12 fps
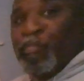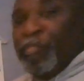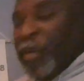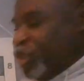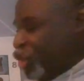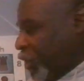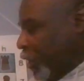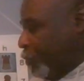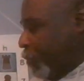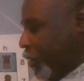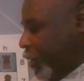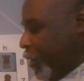
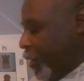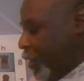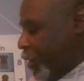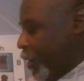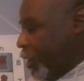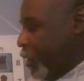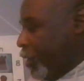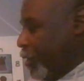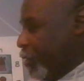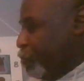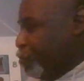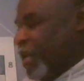bishop
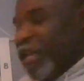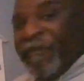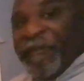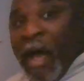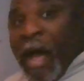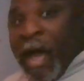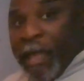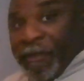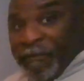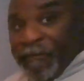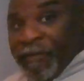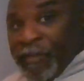B5.
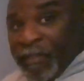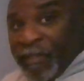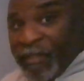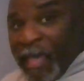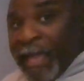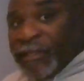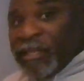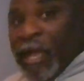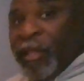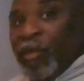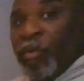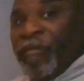That's how
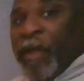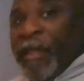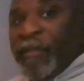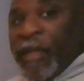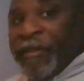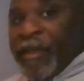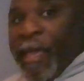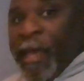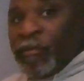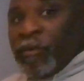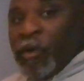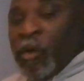you would write that down.
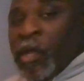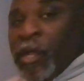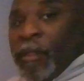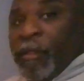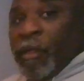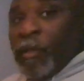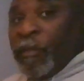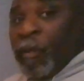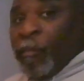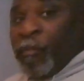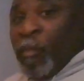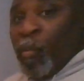The
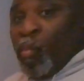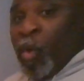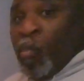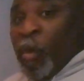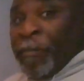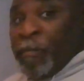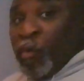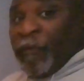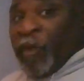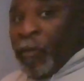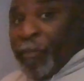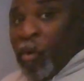what move
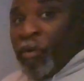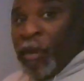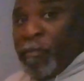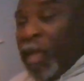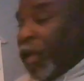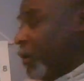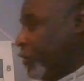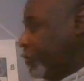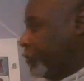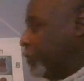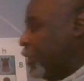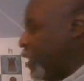your opponent made.
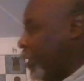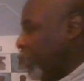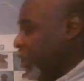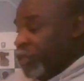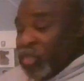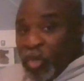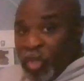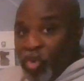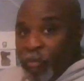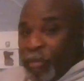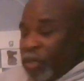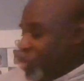He took
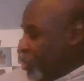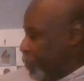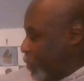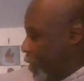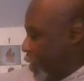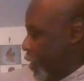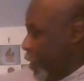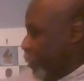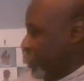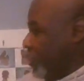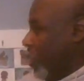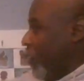your bishop.
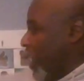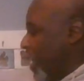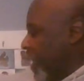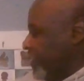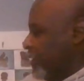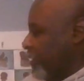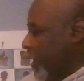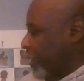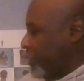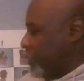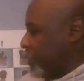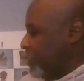So A6,
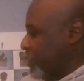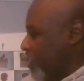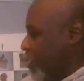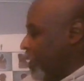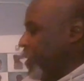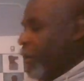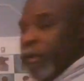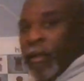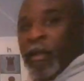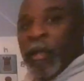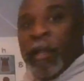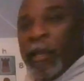
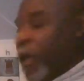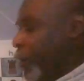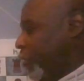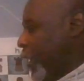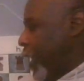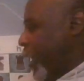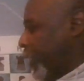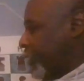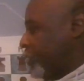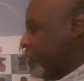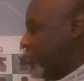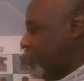letter
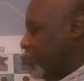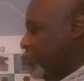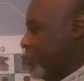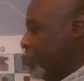X,